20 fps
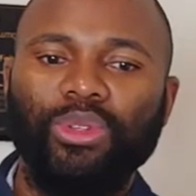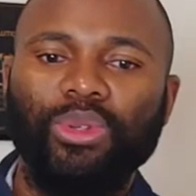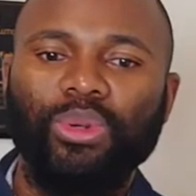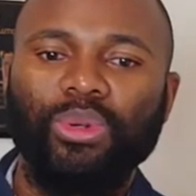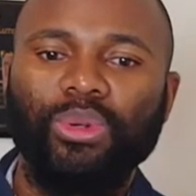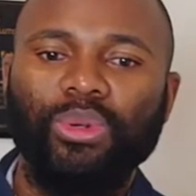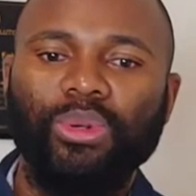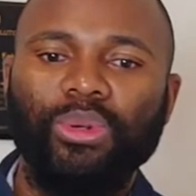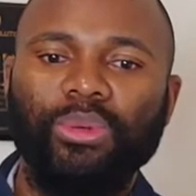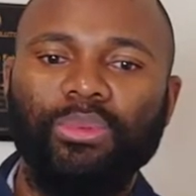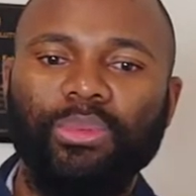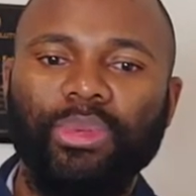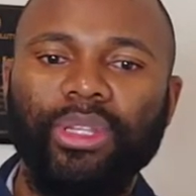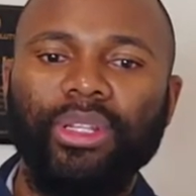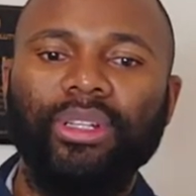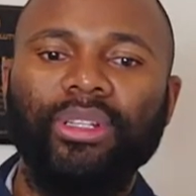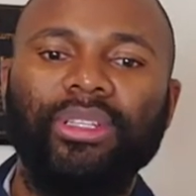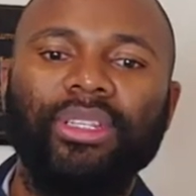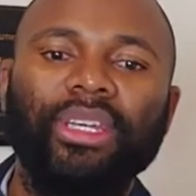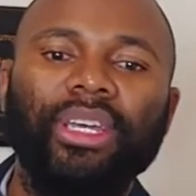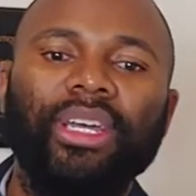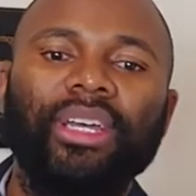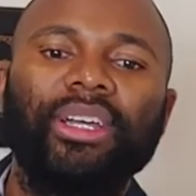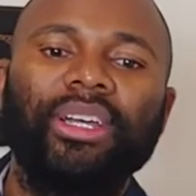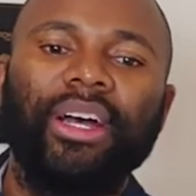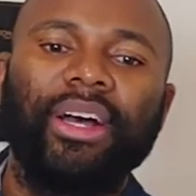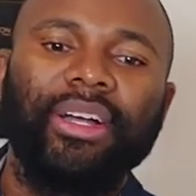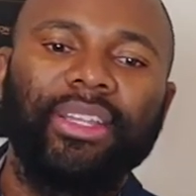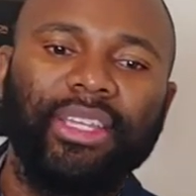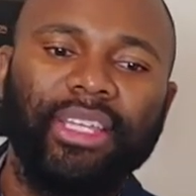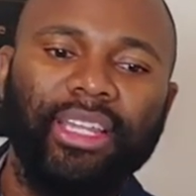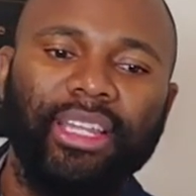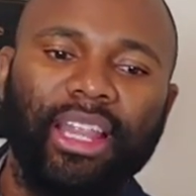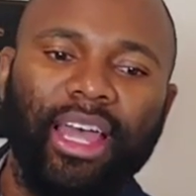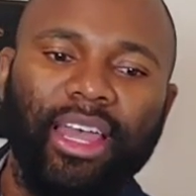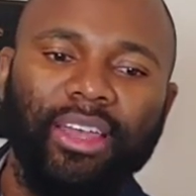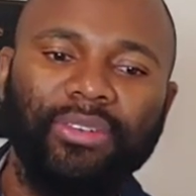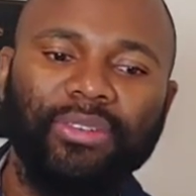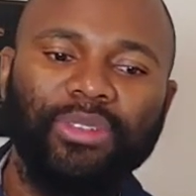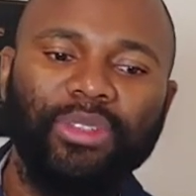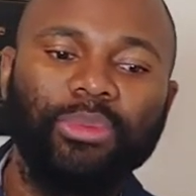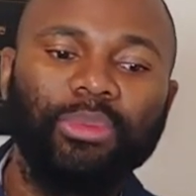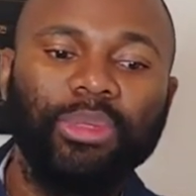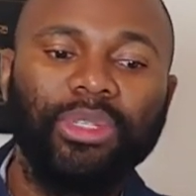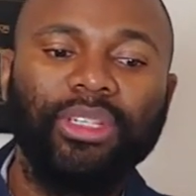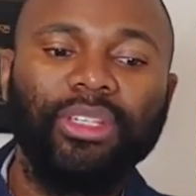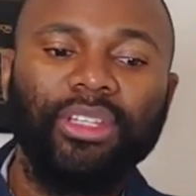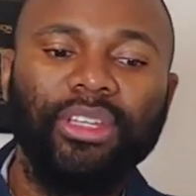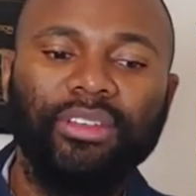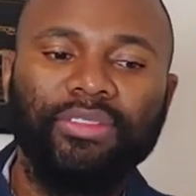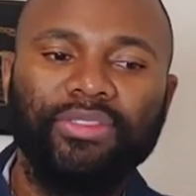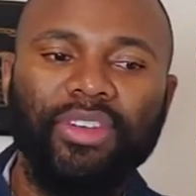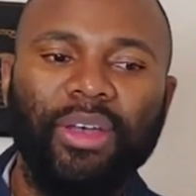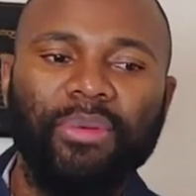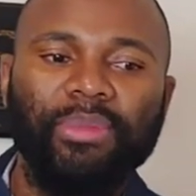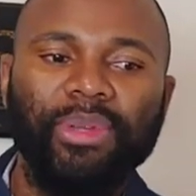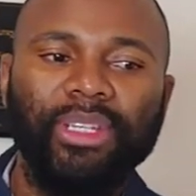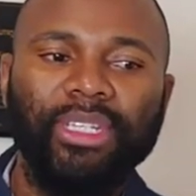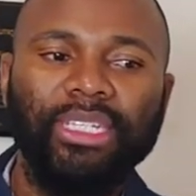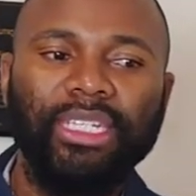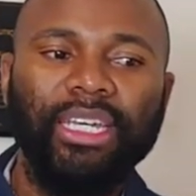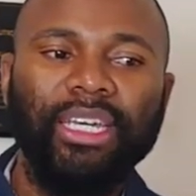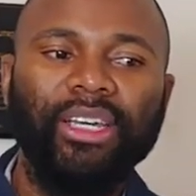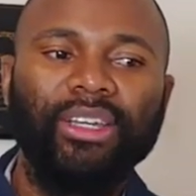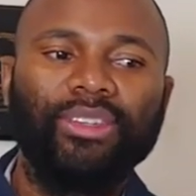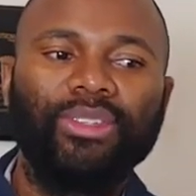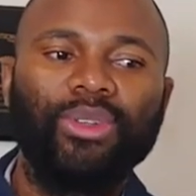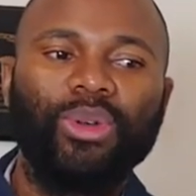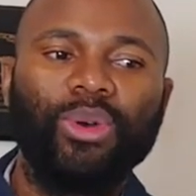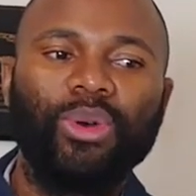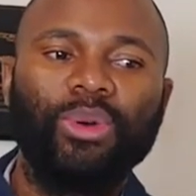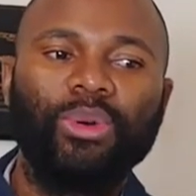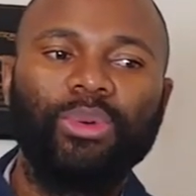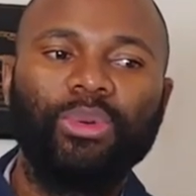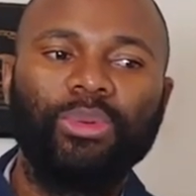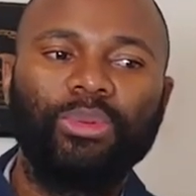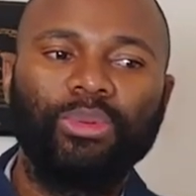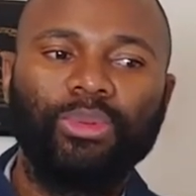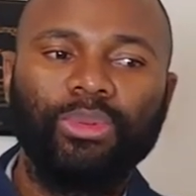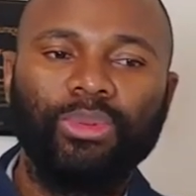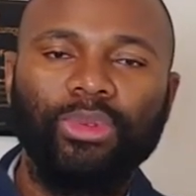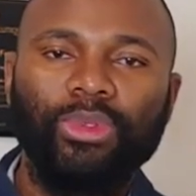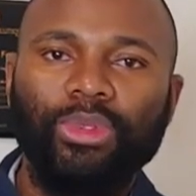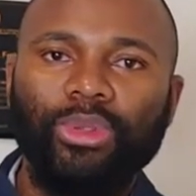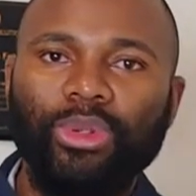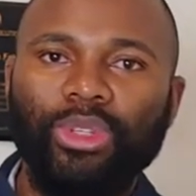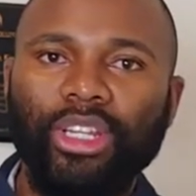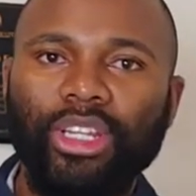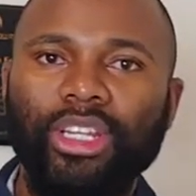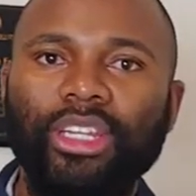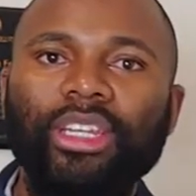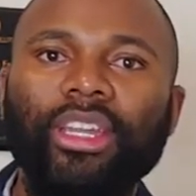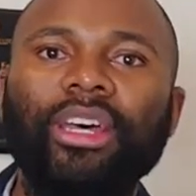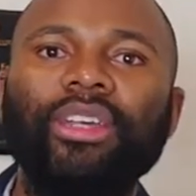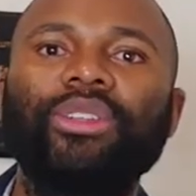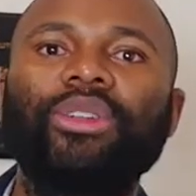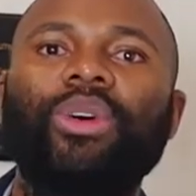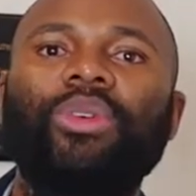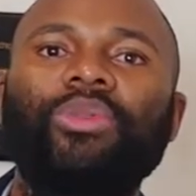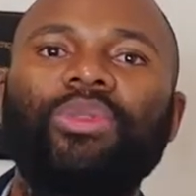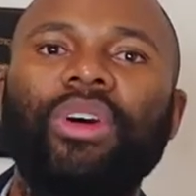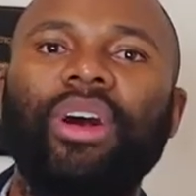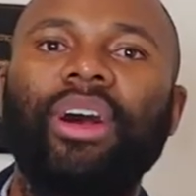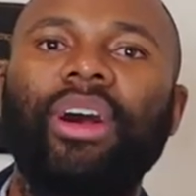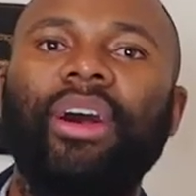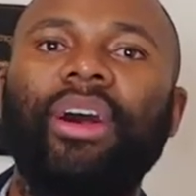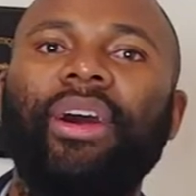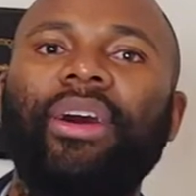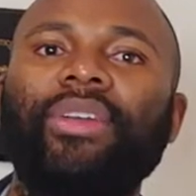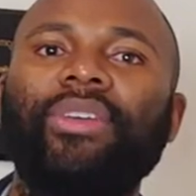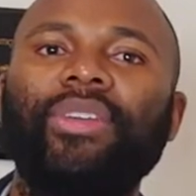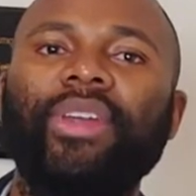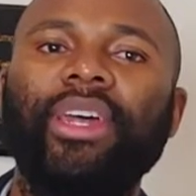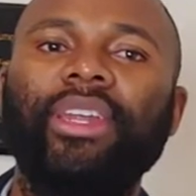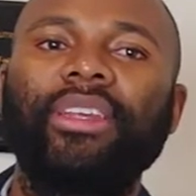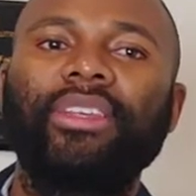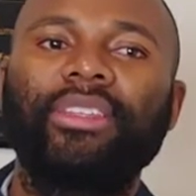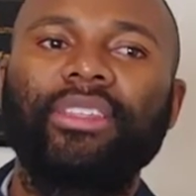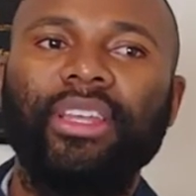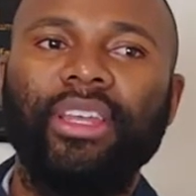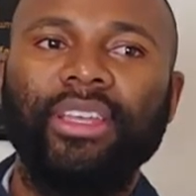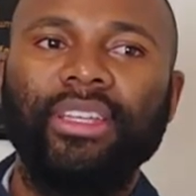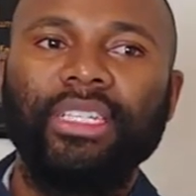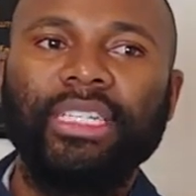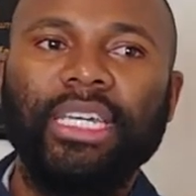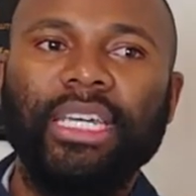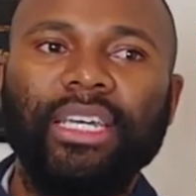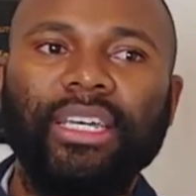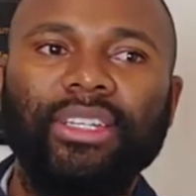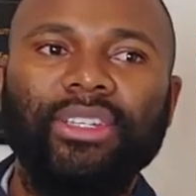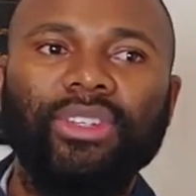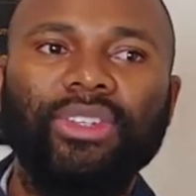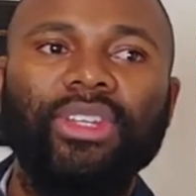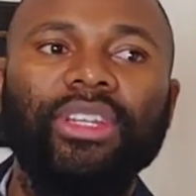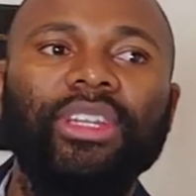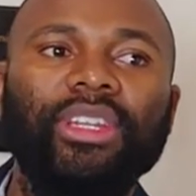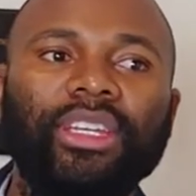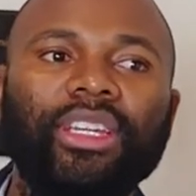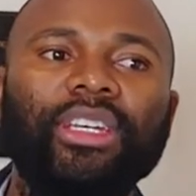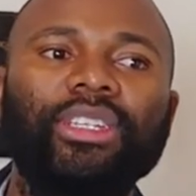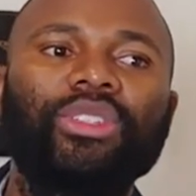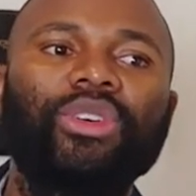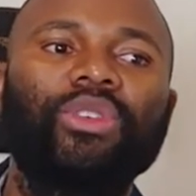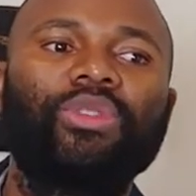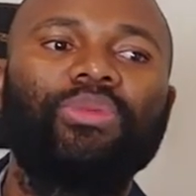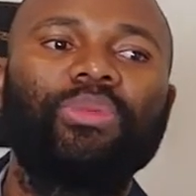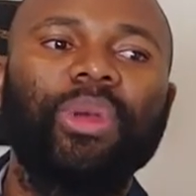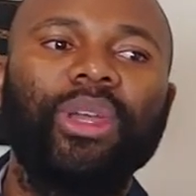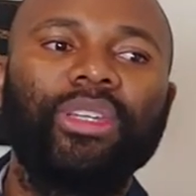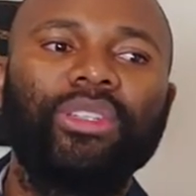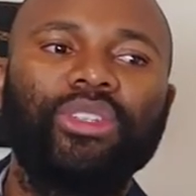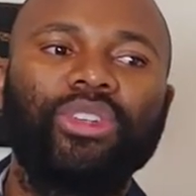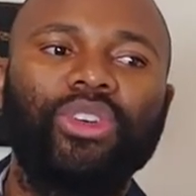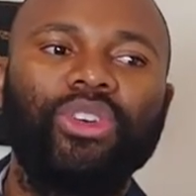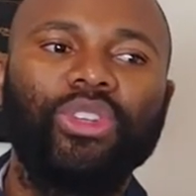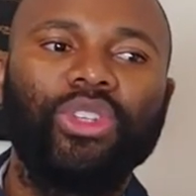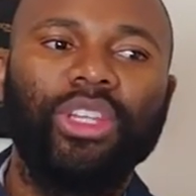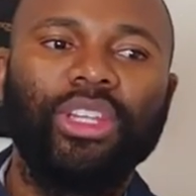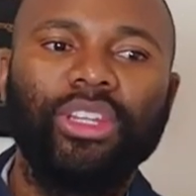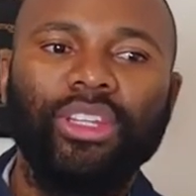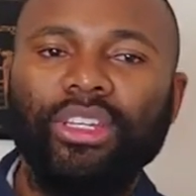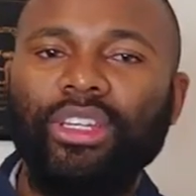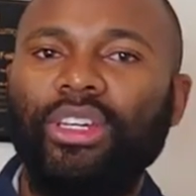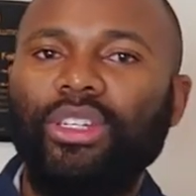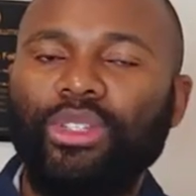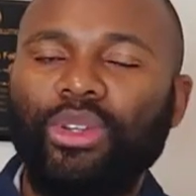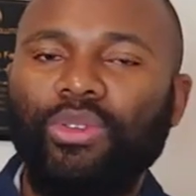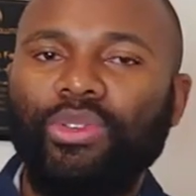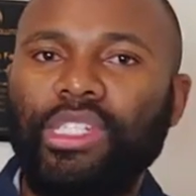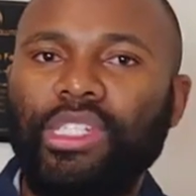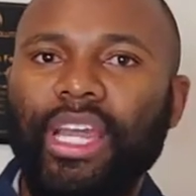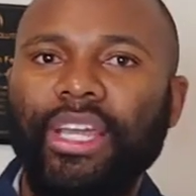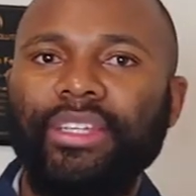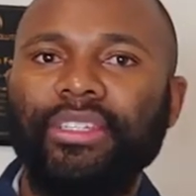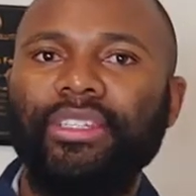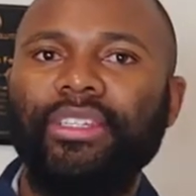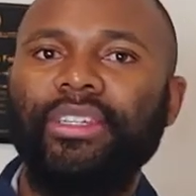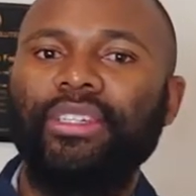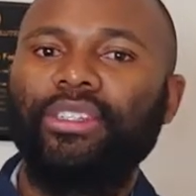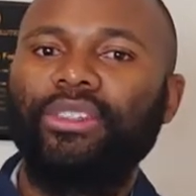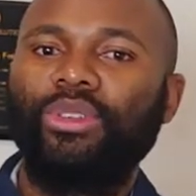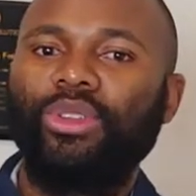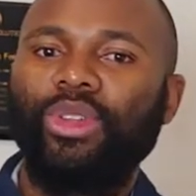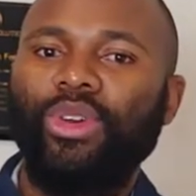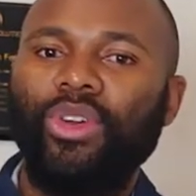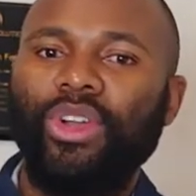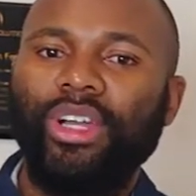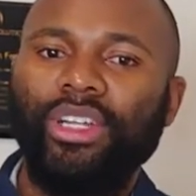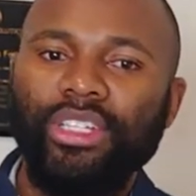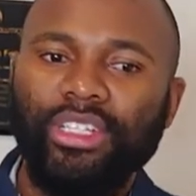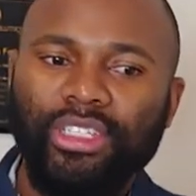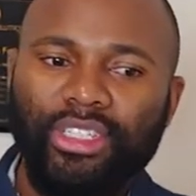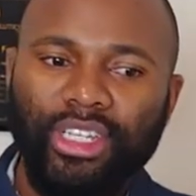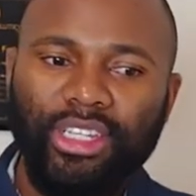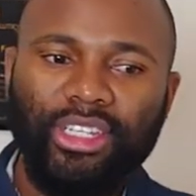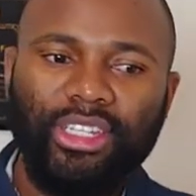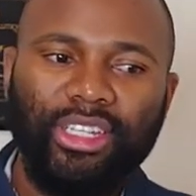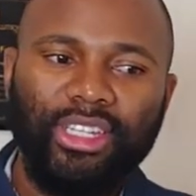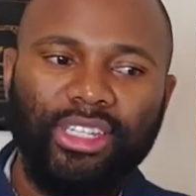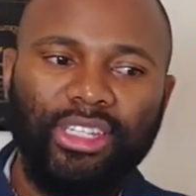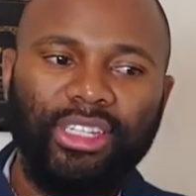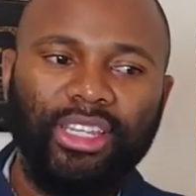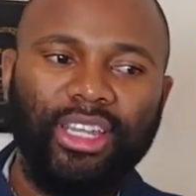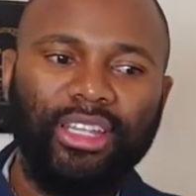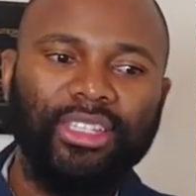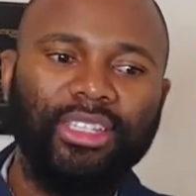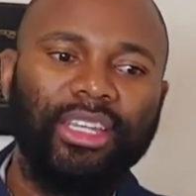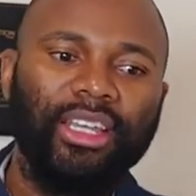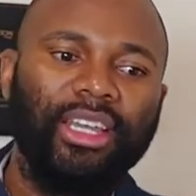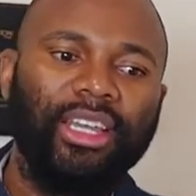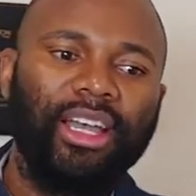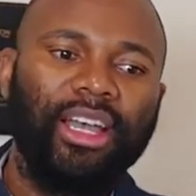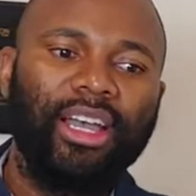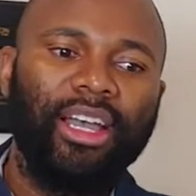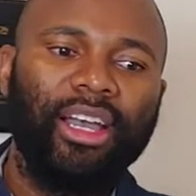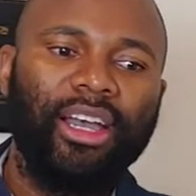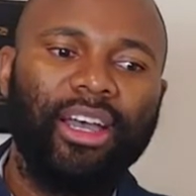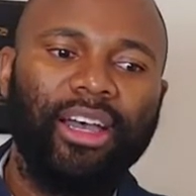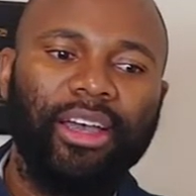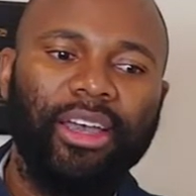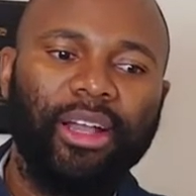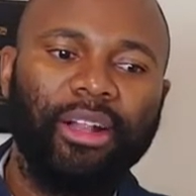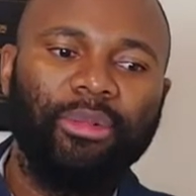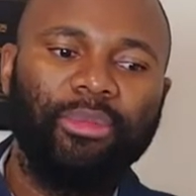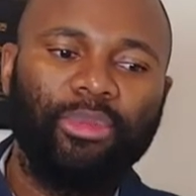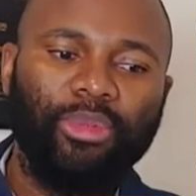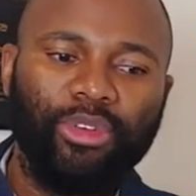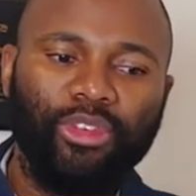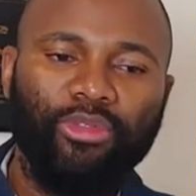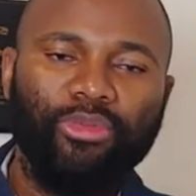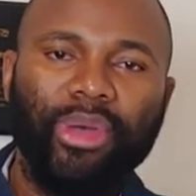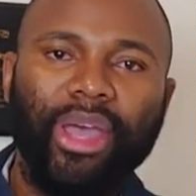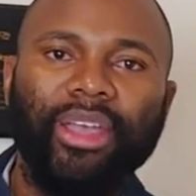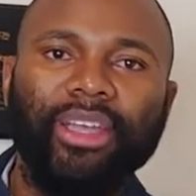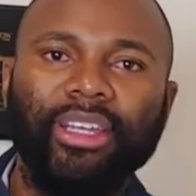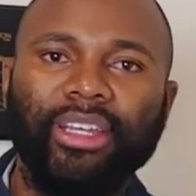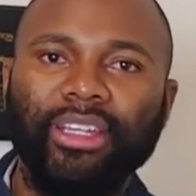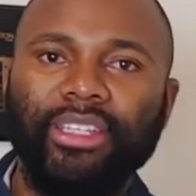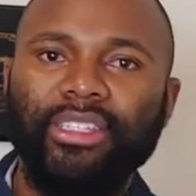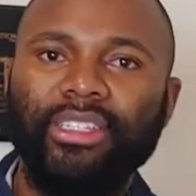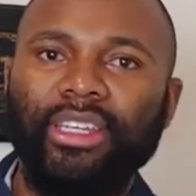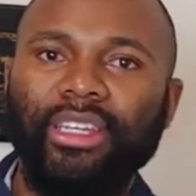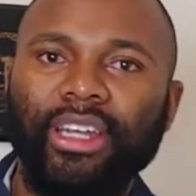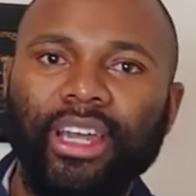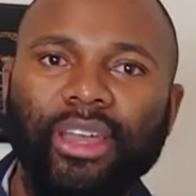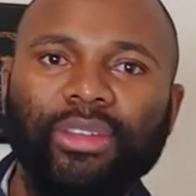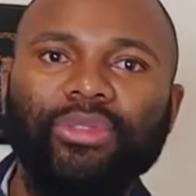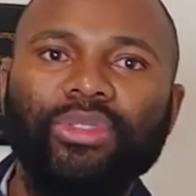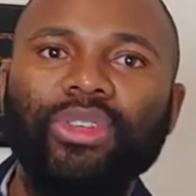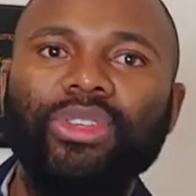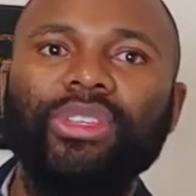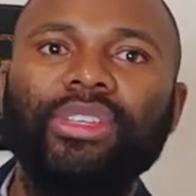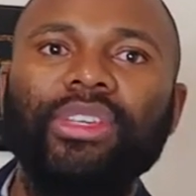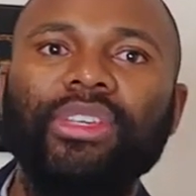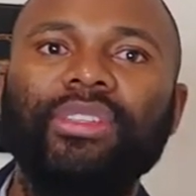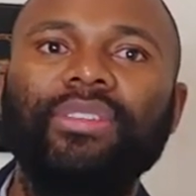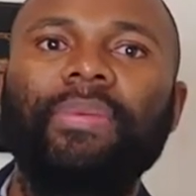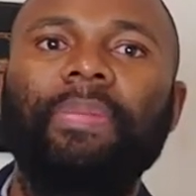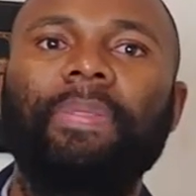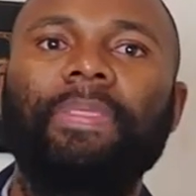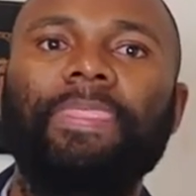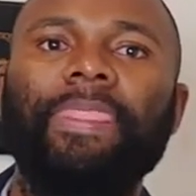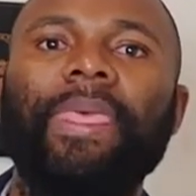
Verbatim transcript: to build uh, their life, to build their family. So to the leaders of uh, United States, to the leaders of Mexico, the leaders of Texas, to the organizations that uh, help both migrants and refugees.